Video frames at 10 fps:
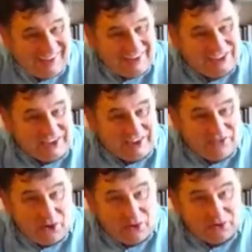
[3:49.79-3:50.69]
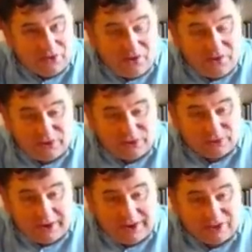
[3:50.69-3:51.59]
and Jane Roe in Roe versus
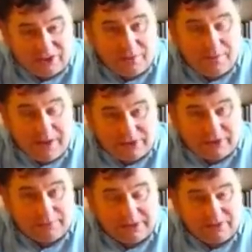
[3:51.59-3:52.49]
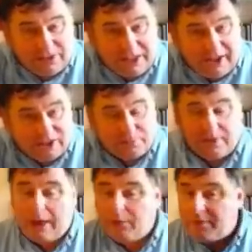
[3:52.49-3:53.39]
Wade. She repented and believed the gospel.
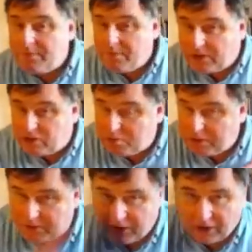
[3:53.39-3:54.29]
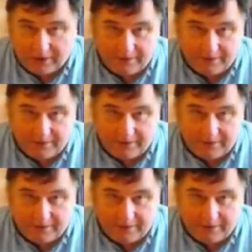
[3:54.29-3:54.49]
I would much prefer